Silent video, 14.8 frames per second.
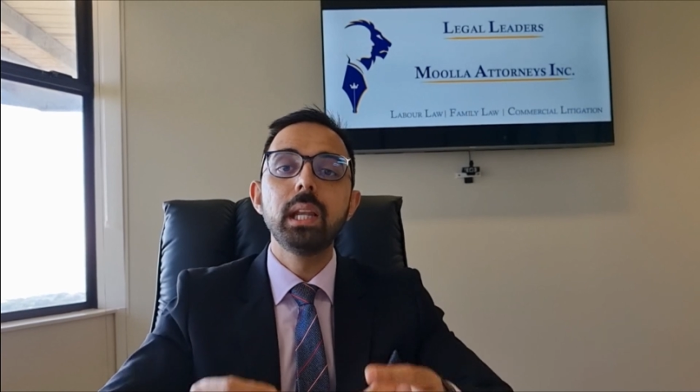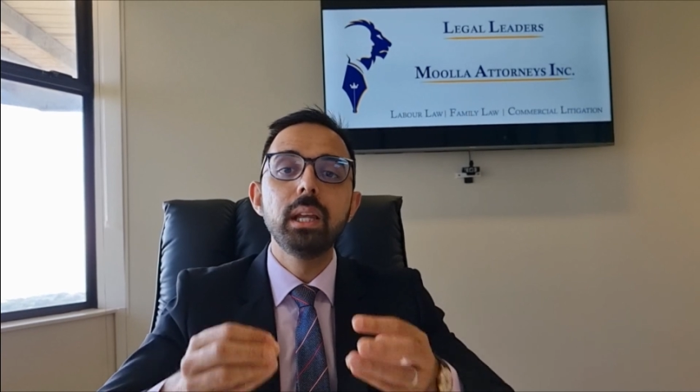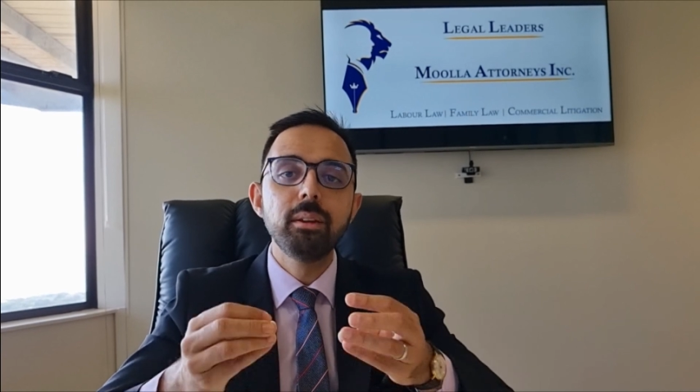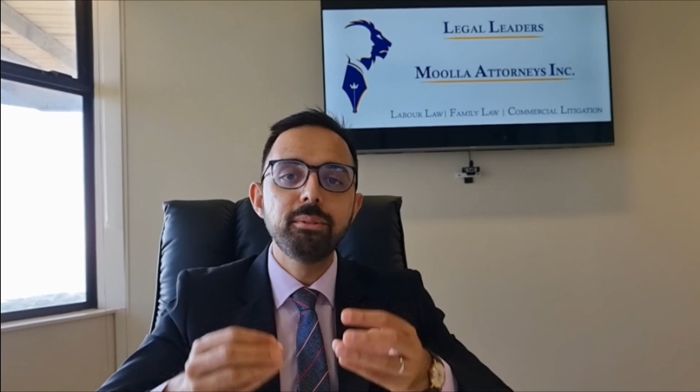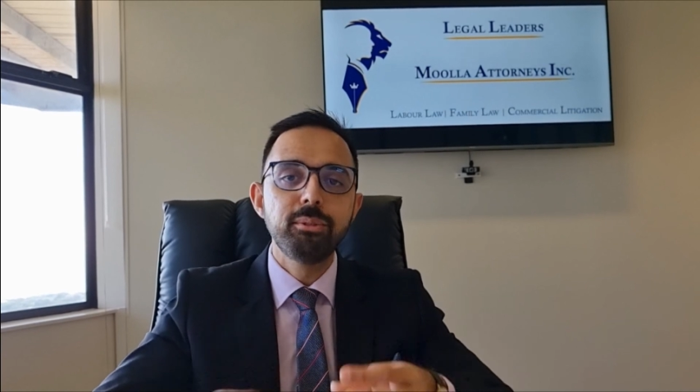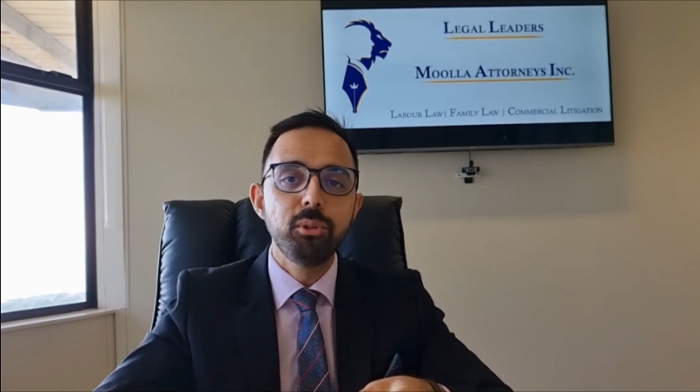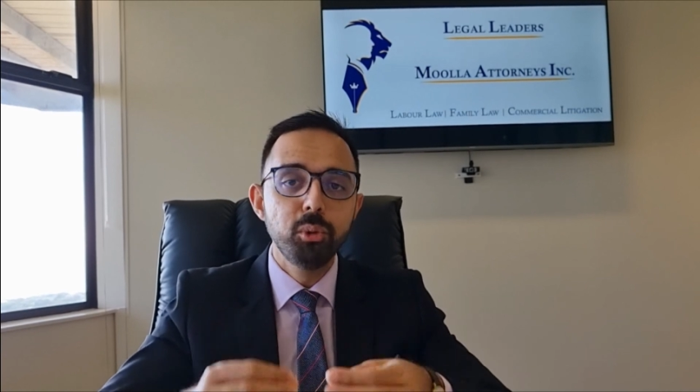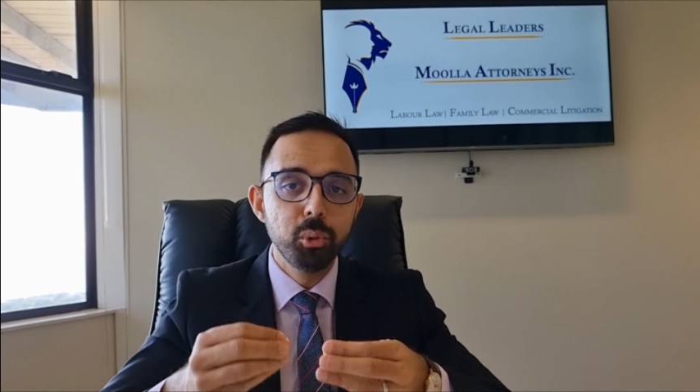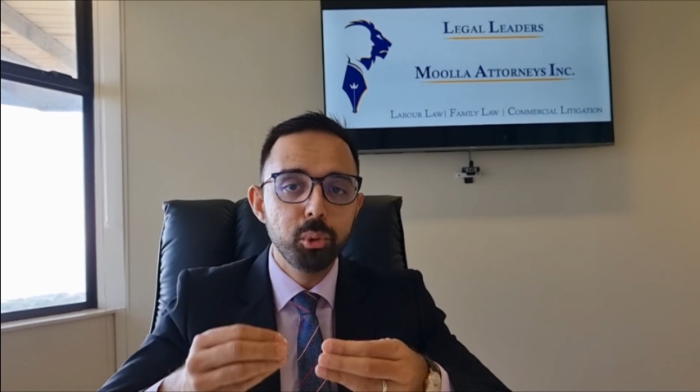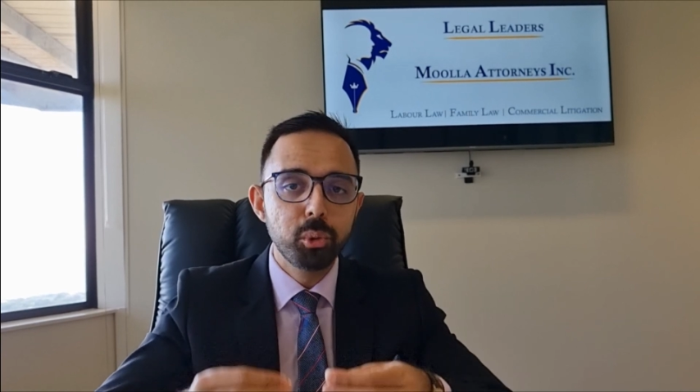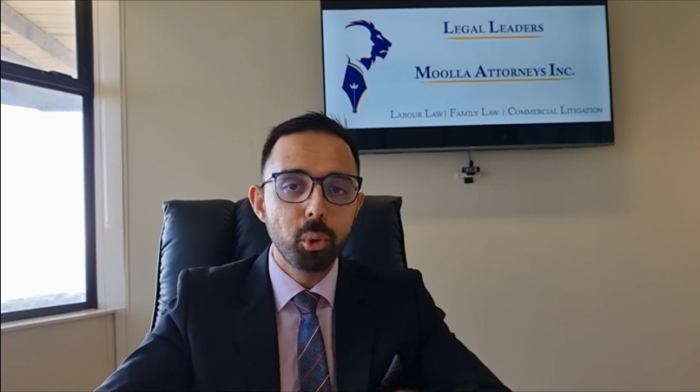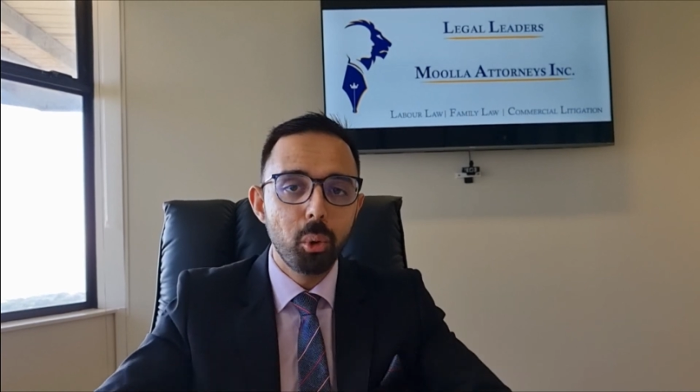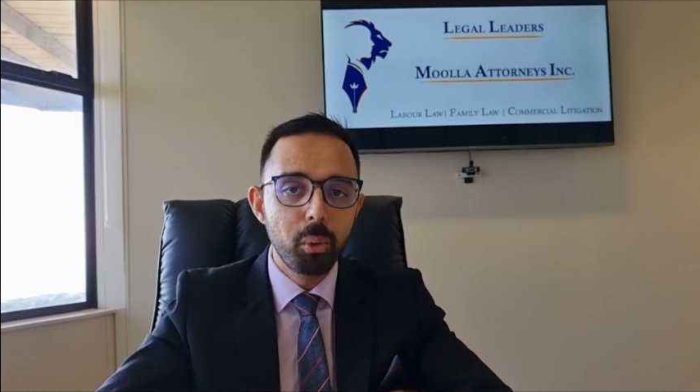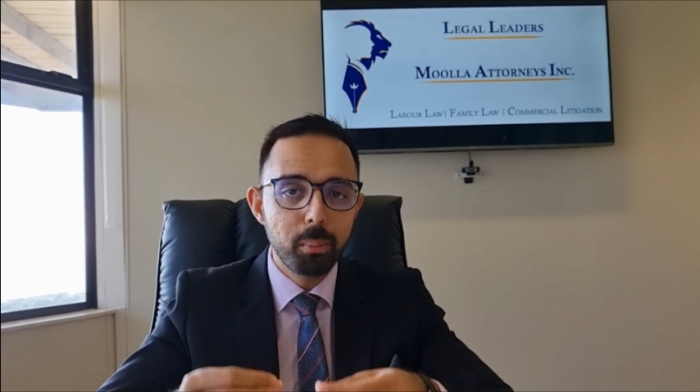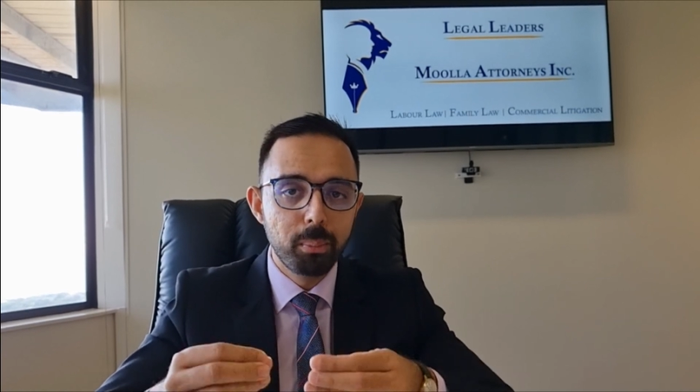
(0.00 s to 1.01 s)
if you
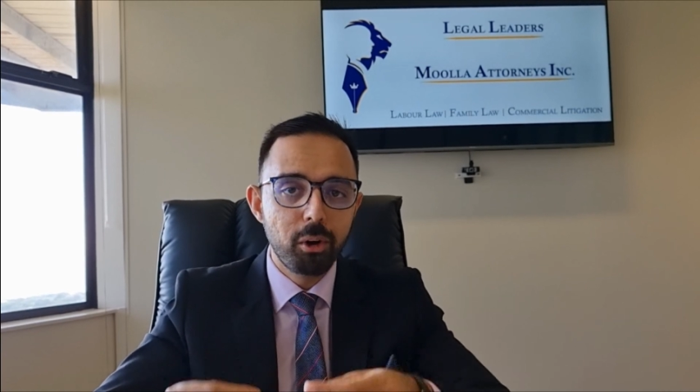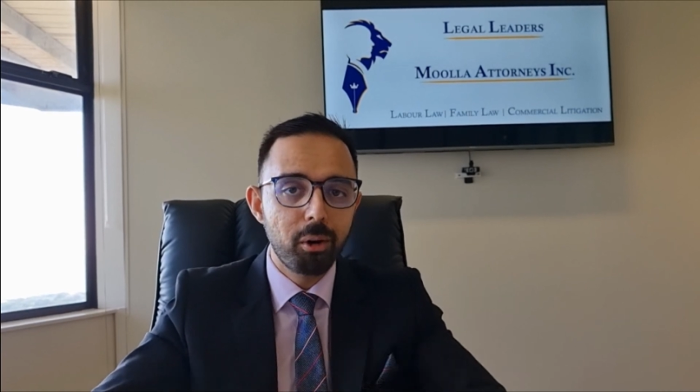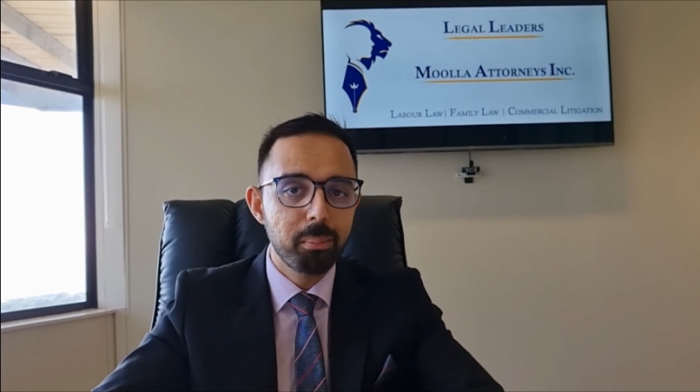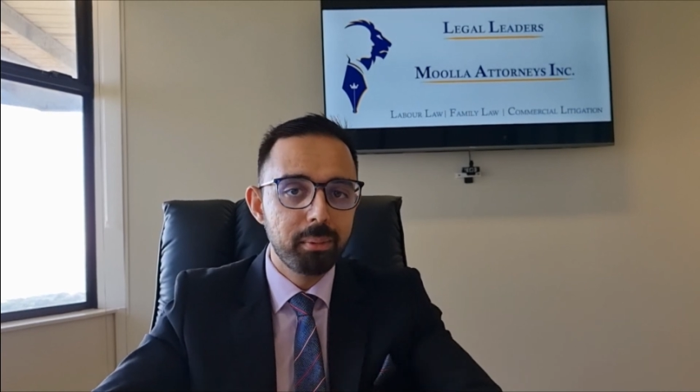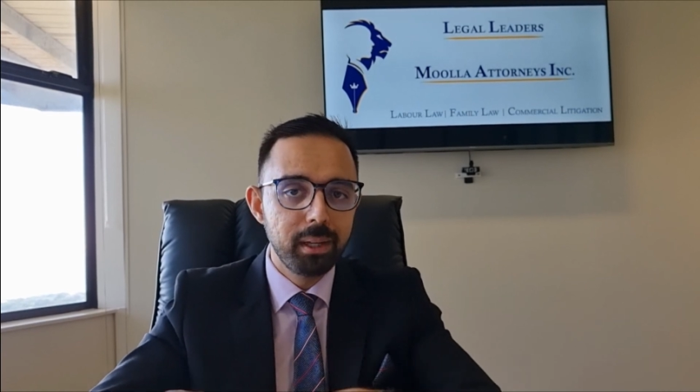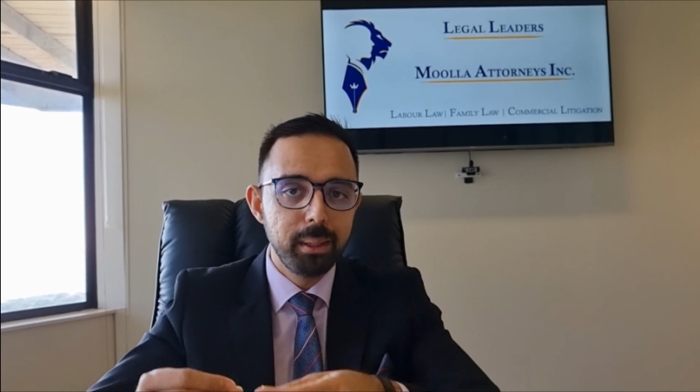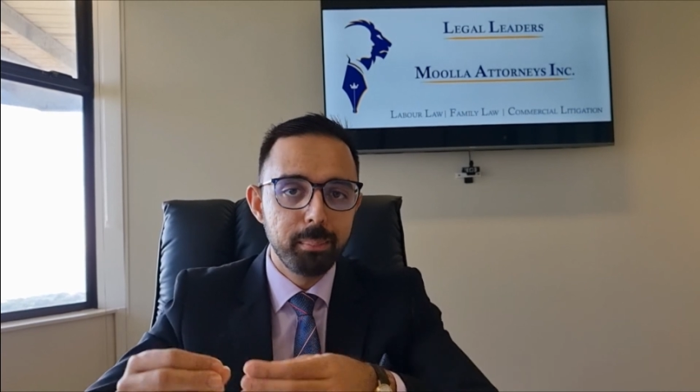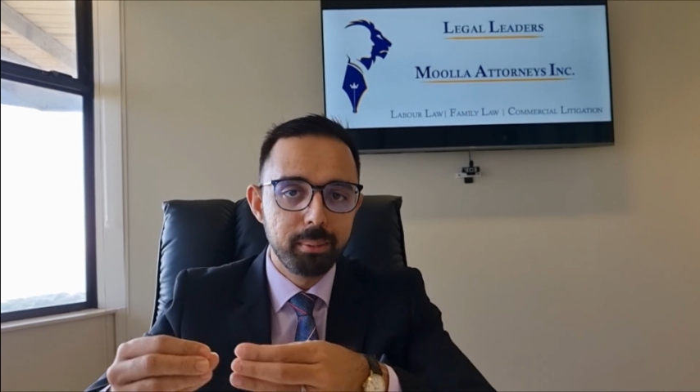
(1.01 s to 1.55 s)
don't properly